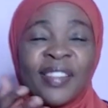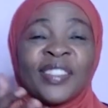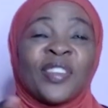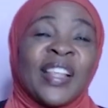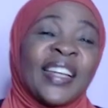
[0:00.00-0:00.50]

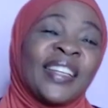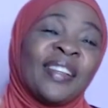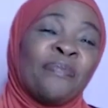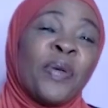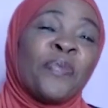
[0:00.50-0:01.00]
so that
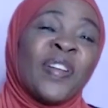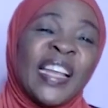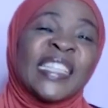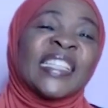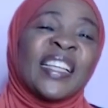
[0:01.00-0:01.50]
people
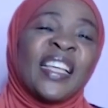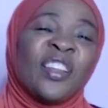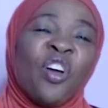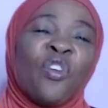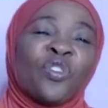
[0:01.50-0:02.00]
listen in
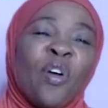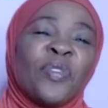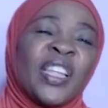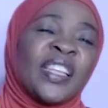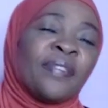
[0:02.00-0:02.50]
your own
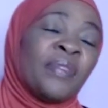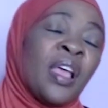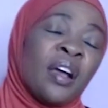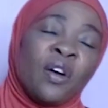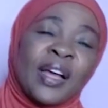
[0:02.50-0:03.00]
community.
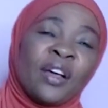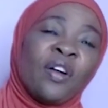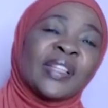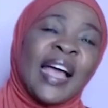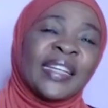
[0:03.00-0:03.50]
Okay,
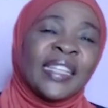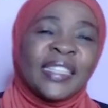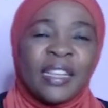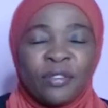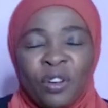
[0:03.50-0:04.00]
all that,
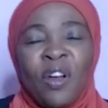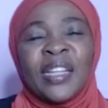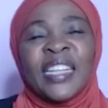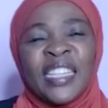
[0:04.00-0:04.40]
go in the